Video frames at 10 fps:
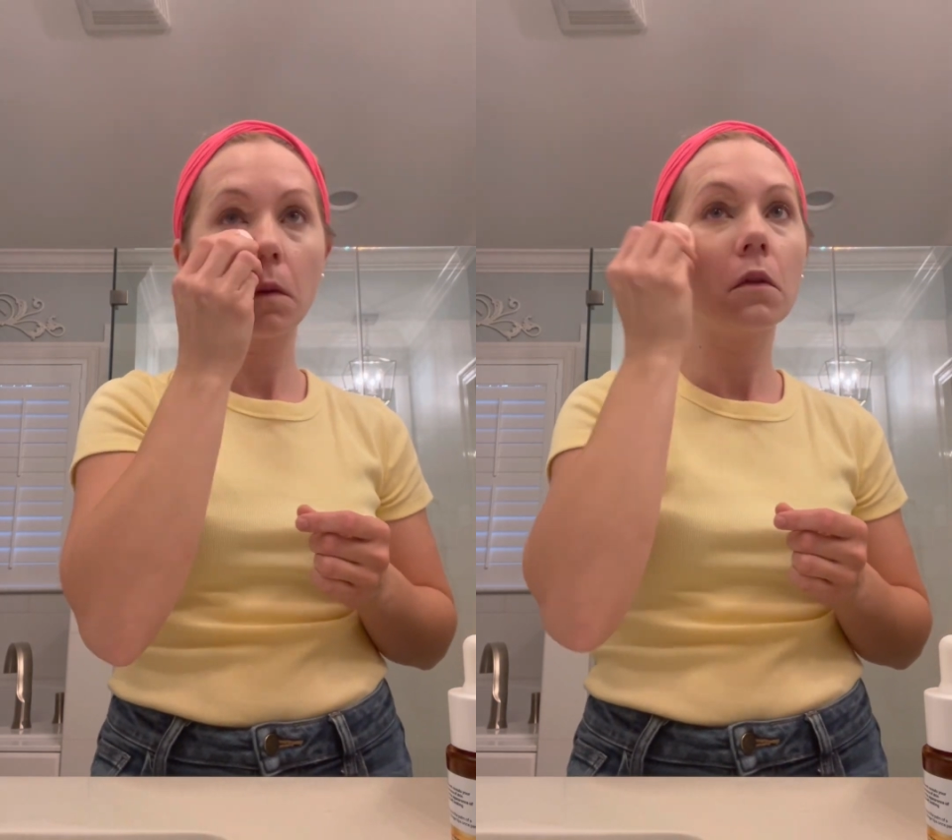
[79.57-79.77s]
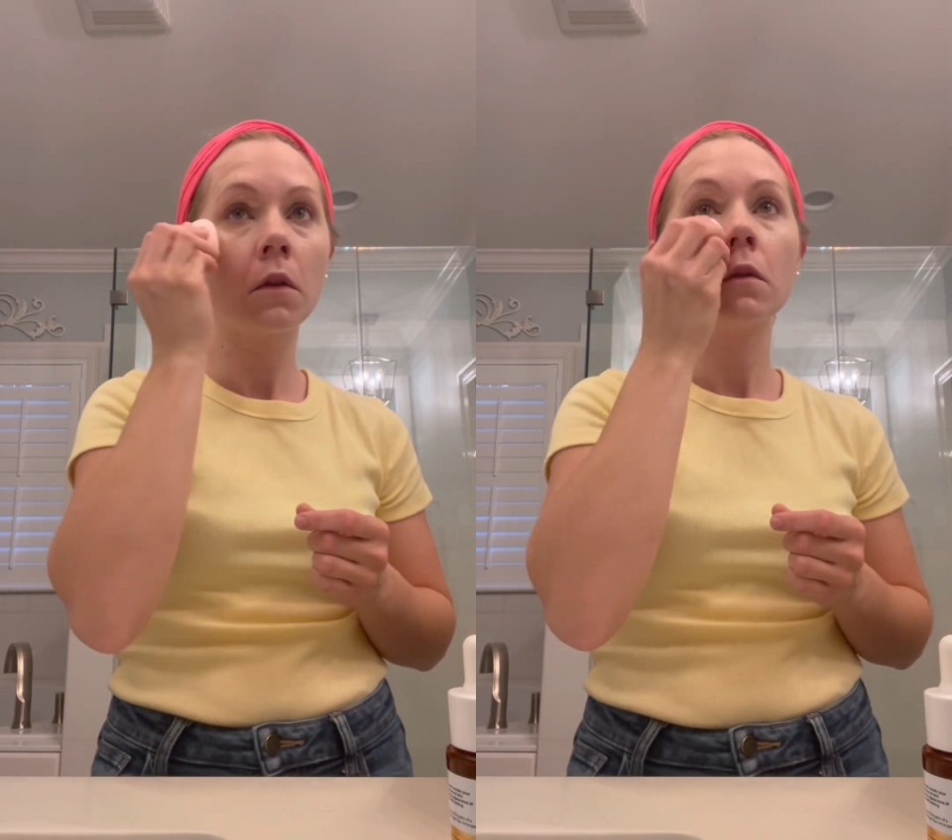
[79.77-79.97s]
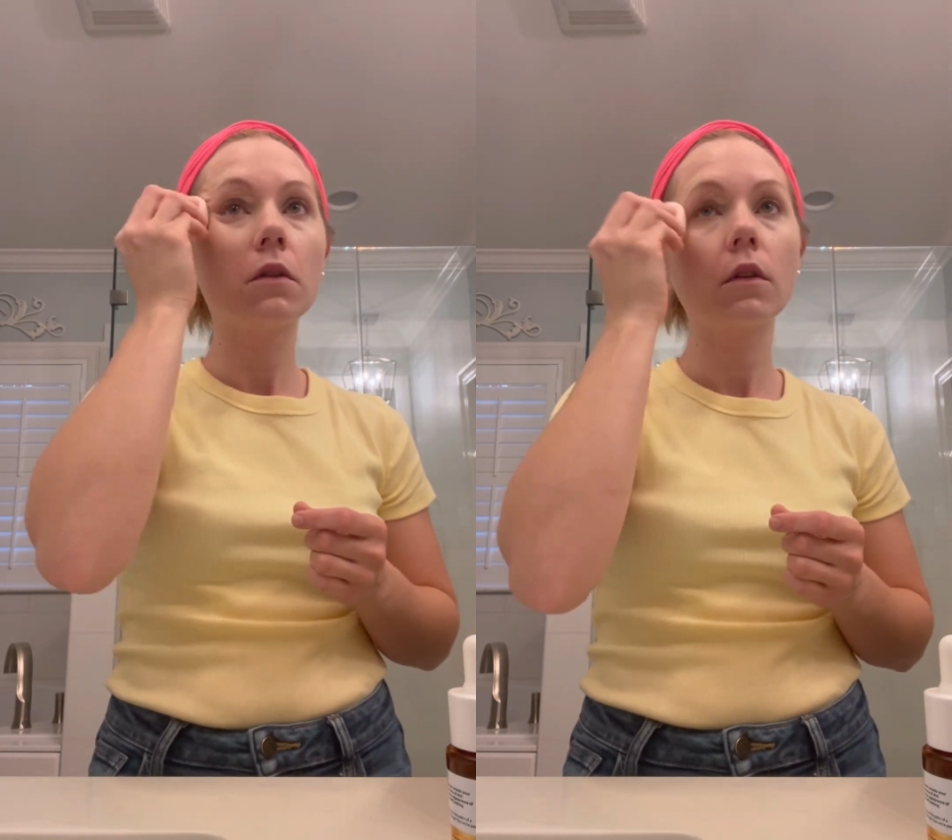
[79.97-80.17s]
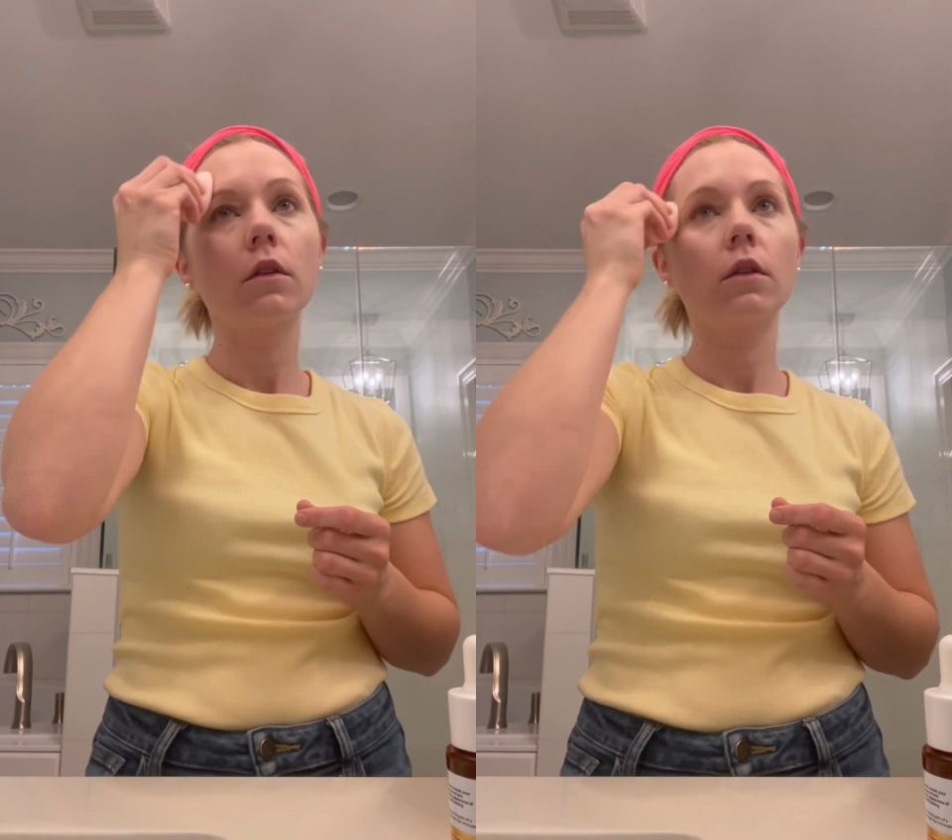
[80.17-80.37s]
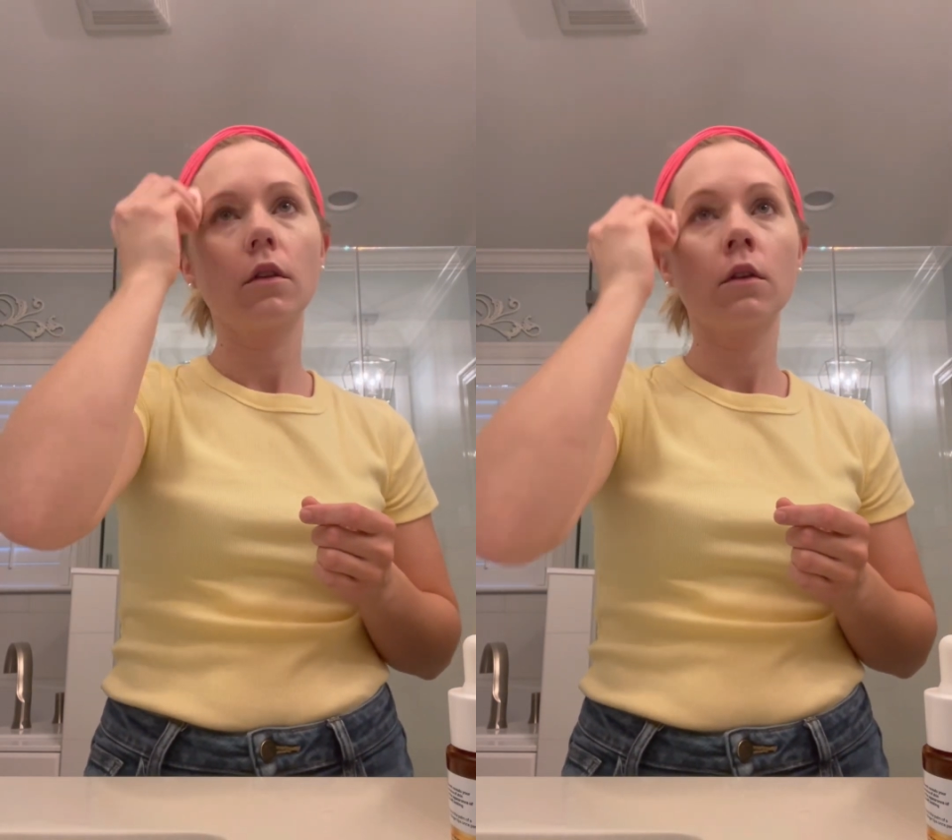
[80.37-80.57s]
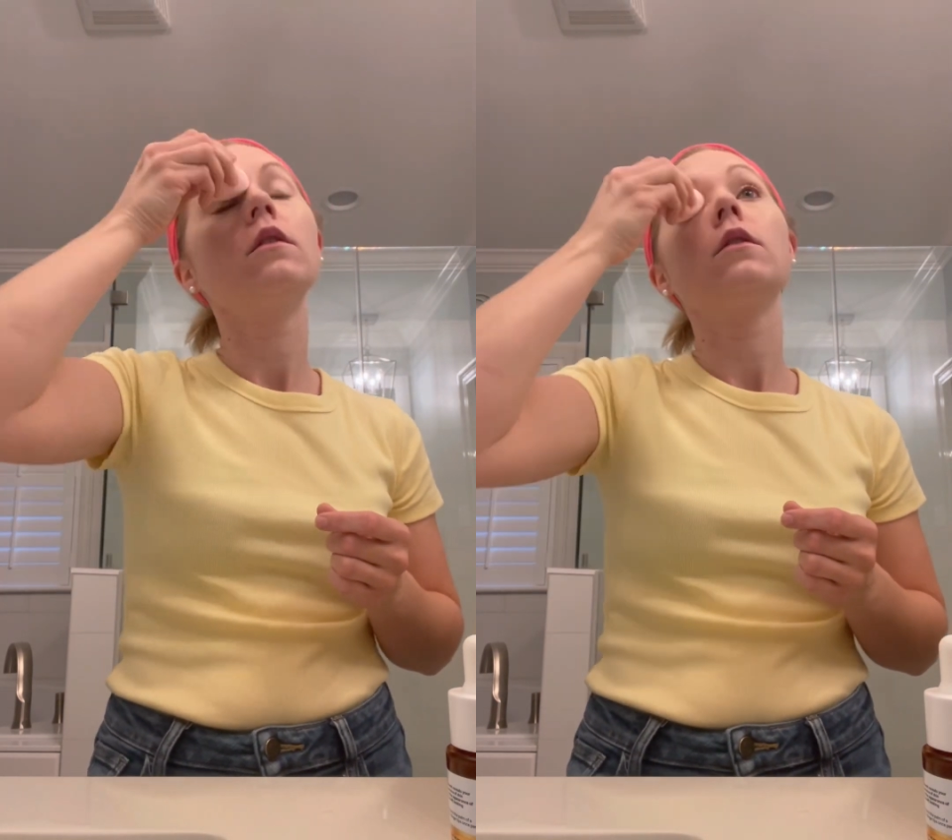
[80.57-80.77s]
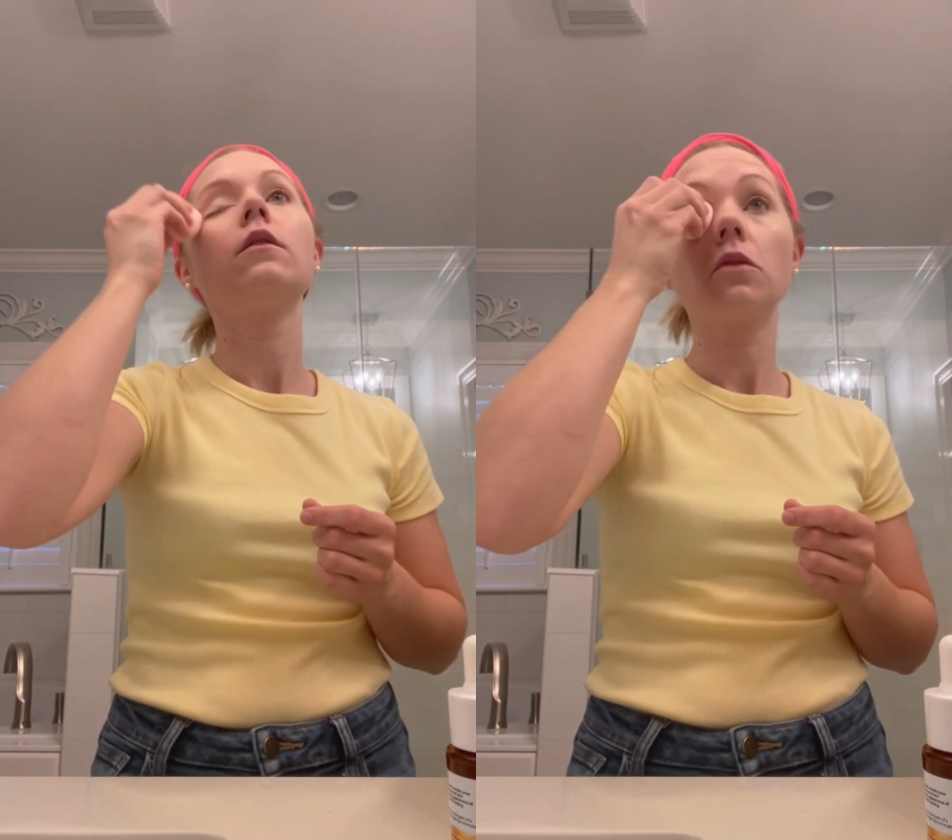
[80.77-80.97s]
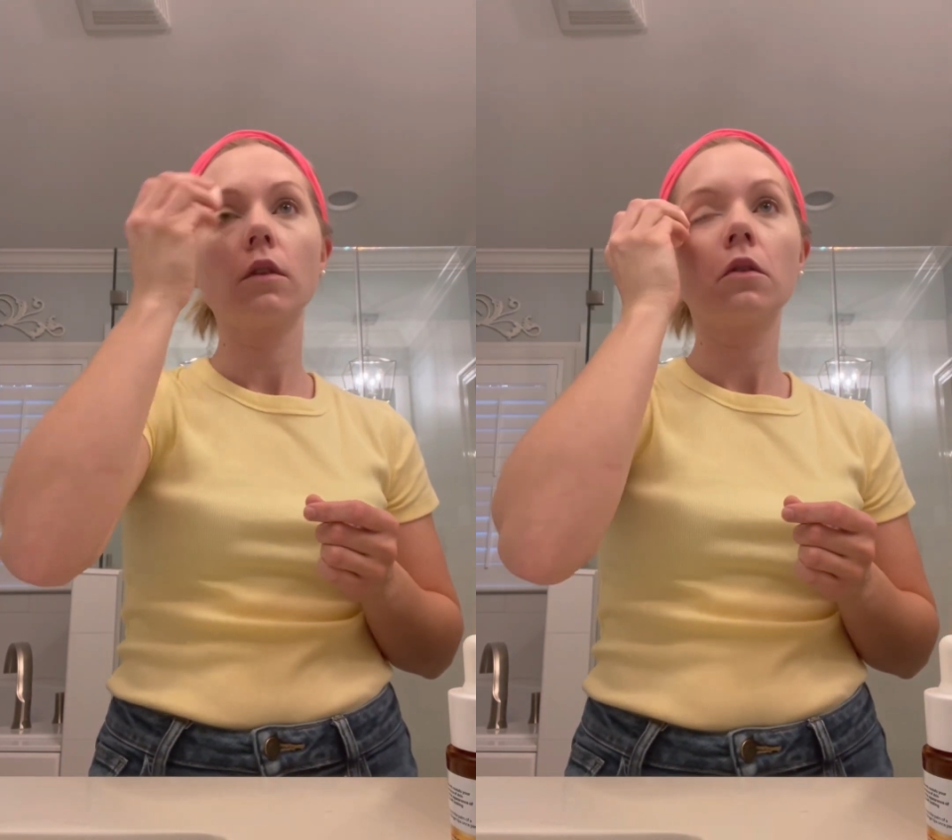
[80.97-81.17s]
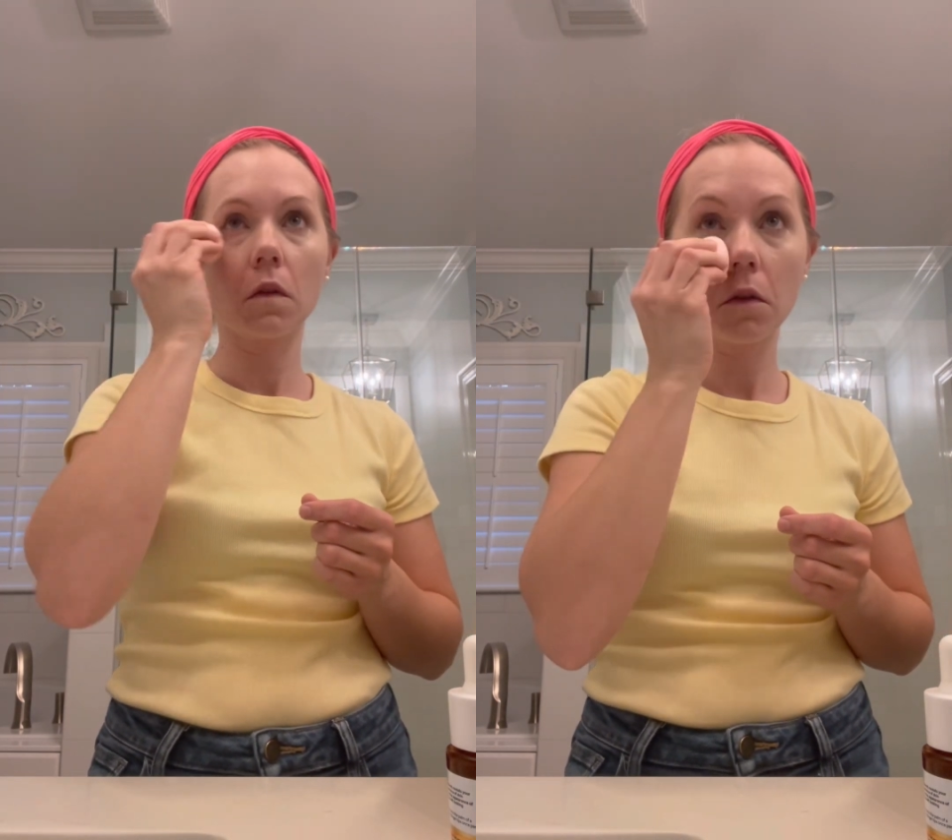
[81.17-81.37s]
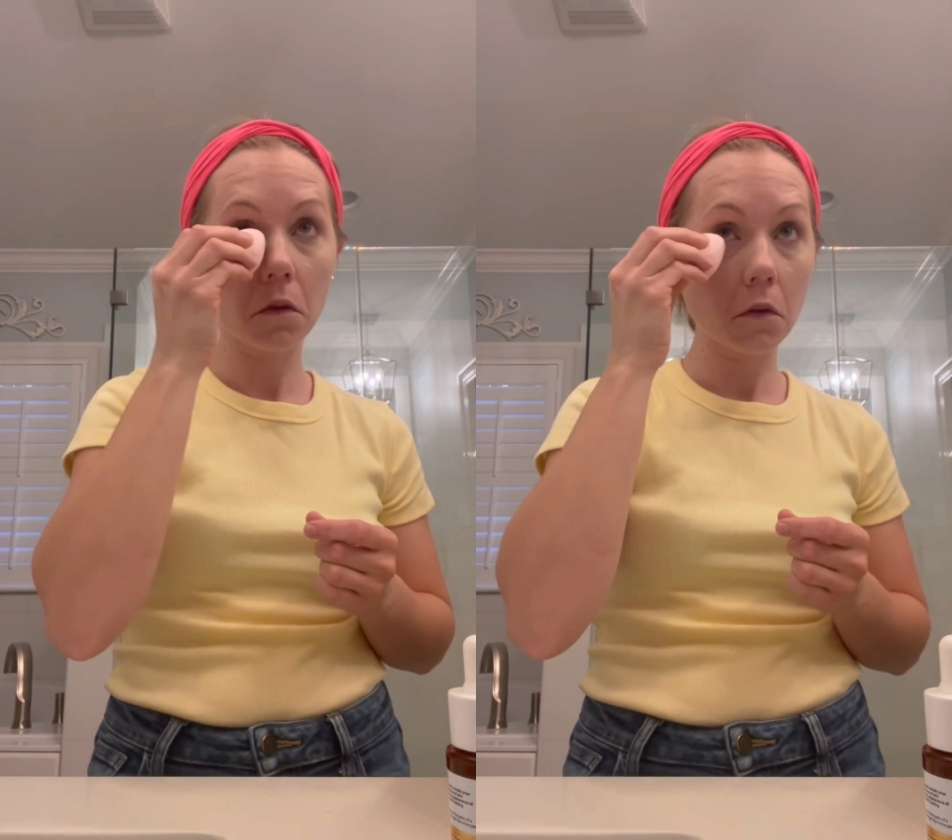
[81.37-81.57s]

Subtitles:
And just you want to get that in there.